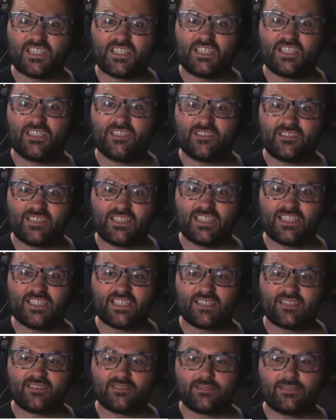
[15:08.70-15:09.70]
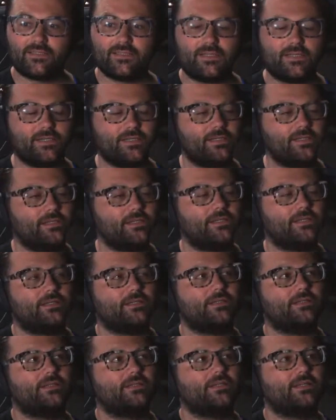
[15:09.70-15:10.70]
Christ.
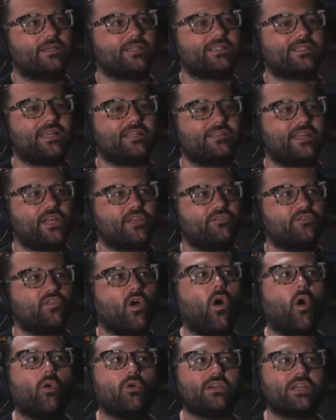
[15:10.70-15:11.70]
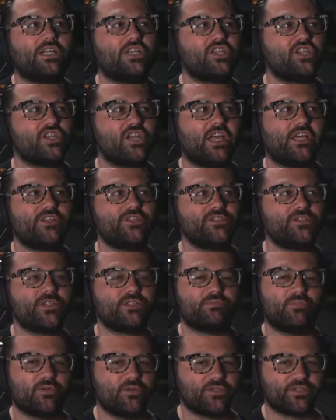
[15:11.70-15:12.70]
Is that they totally changed his
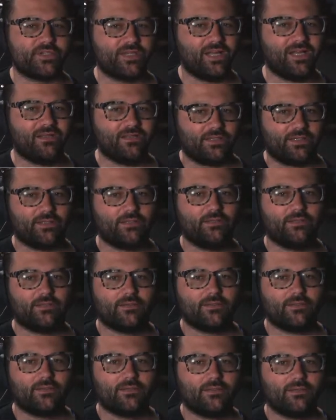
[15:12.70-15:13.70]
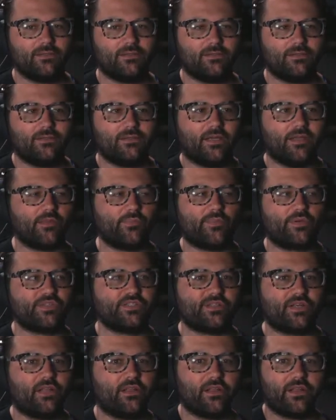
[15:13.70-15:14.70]
personality. And the
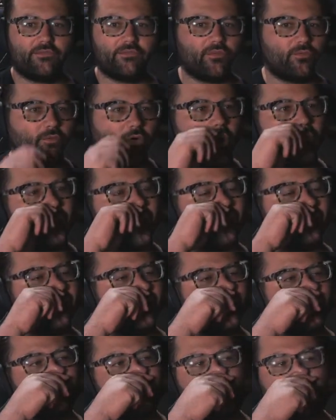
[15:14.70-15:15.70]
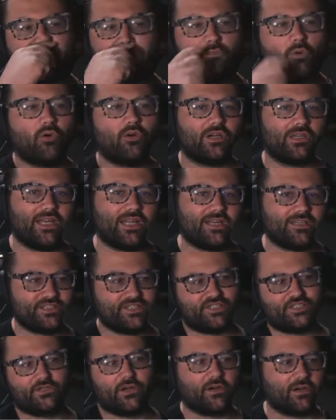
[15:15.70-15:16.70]
personality of the robot. He was more like a
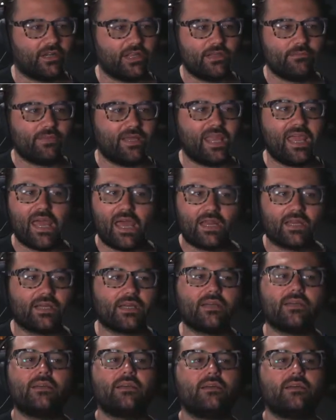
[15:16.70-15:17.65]
snarky mechanic.